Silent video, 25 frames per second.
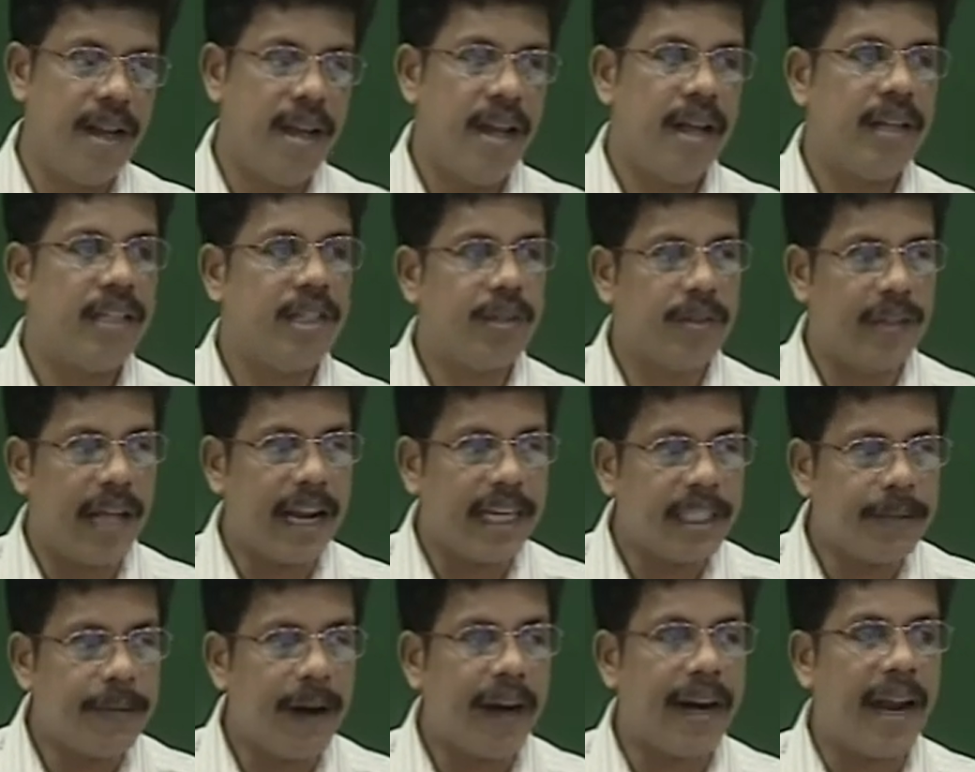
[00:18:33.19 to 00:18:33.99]
So, that
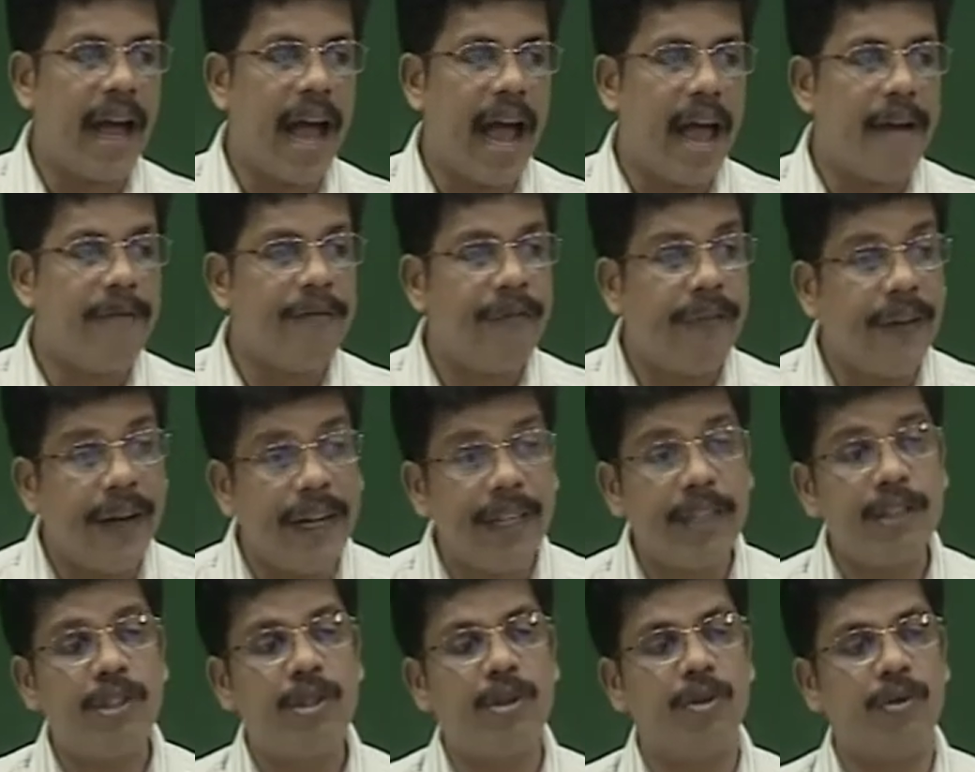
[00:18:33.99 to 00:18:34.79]
is what, I am free
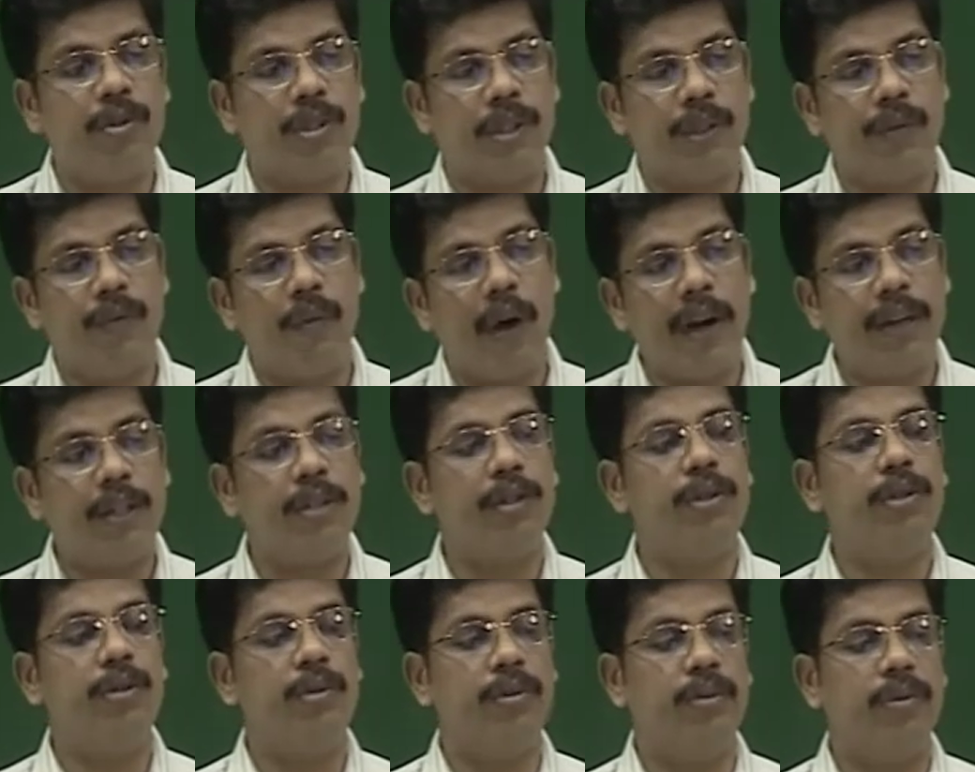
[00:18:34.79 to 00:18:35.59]
to choose what to
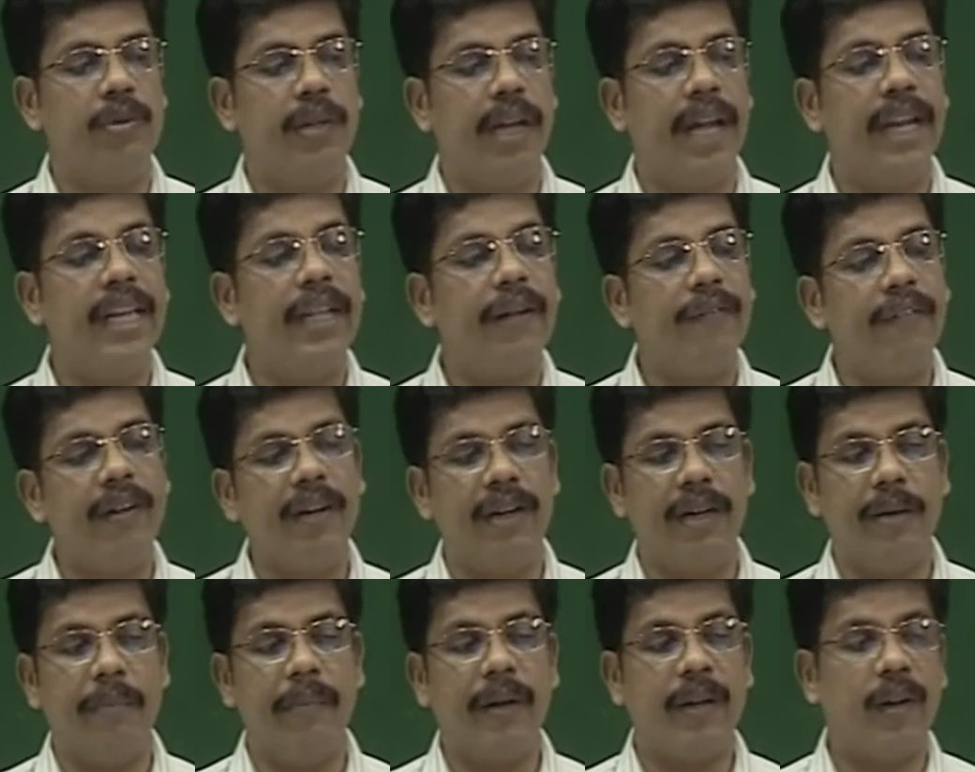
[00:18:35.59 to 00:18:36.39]
do in the
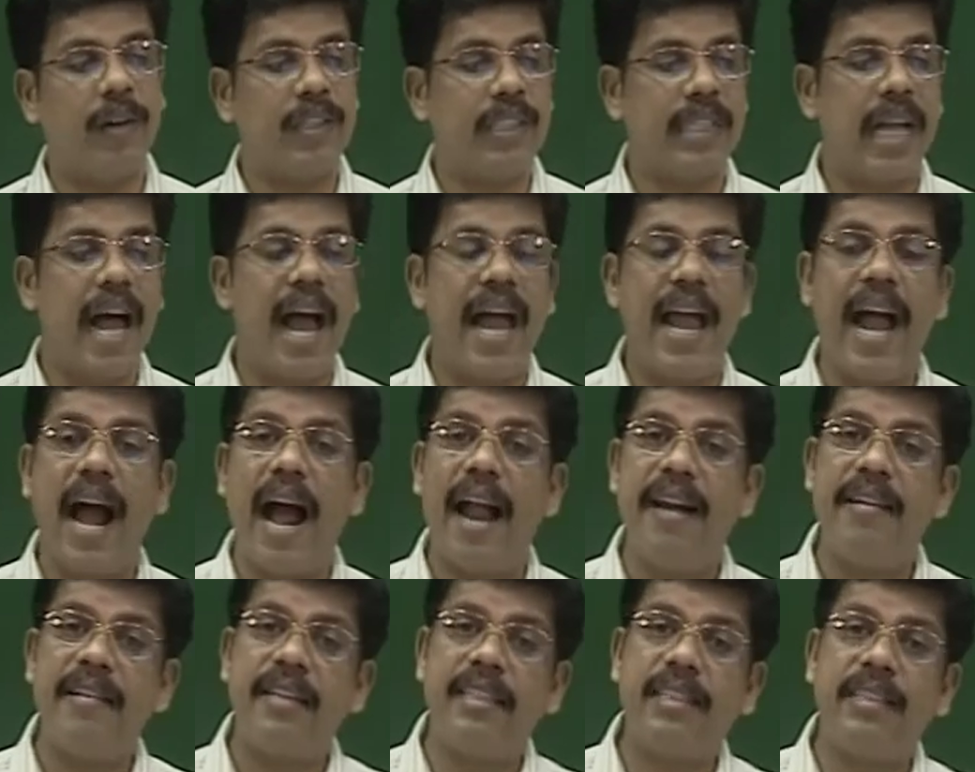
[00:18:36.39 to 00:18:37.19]
world because I
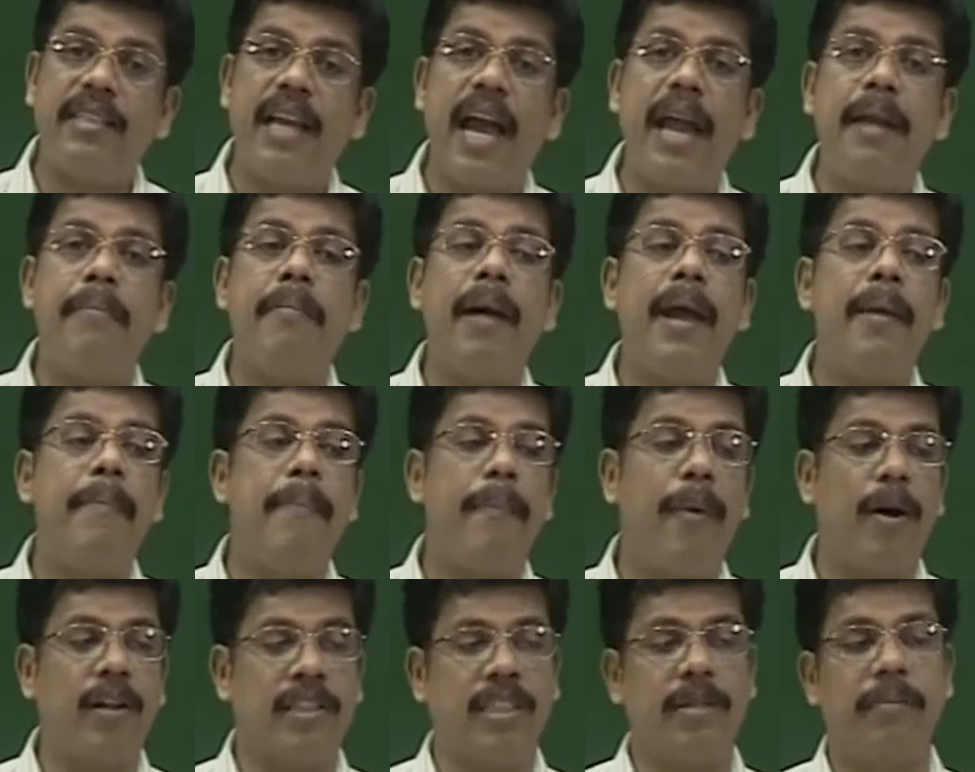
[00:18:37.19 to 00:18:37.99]
understand my
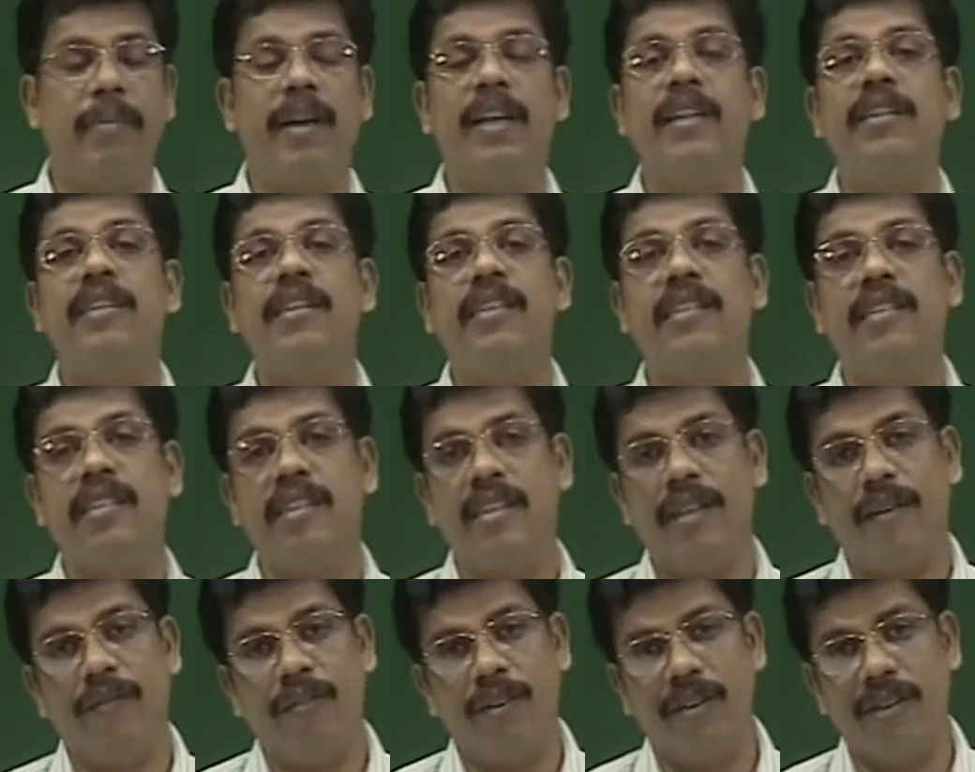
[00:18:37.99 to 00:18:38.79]
possibilities in
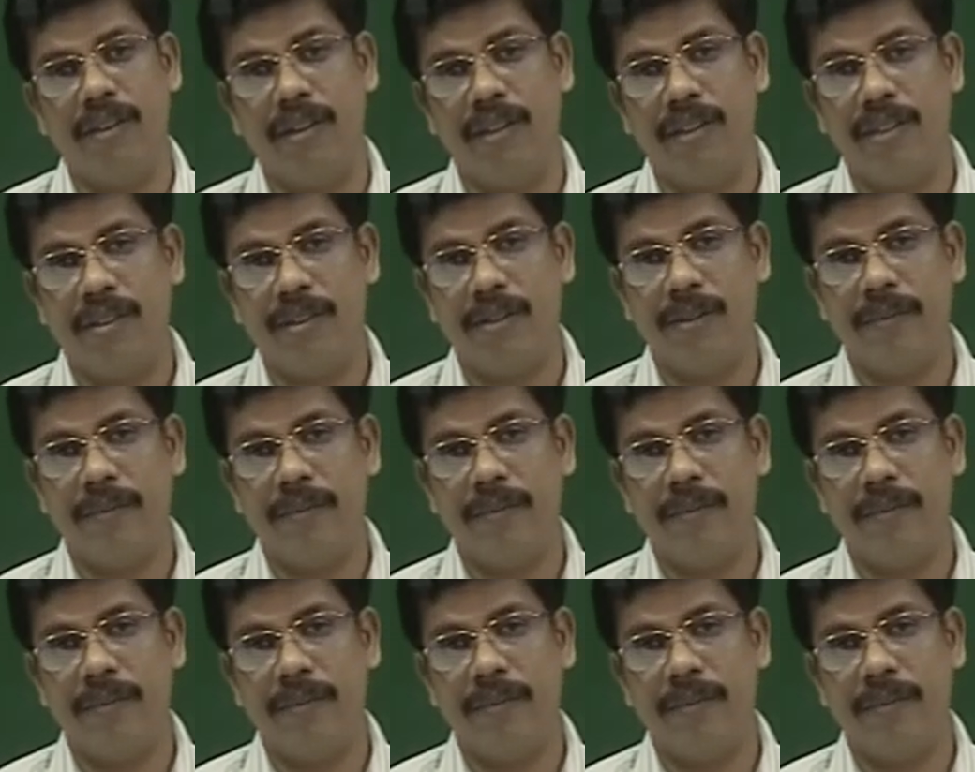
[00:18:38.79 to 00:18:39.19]
the world,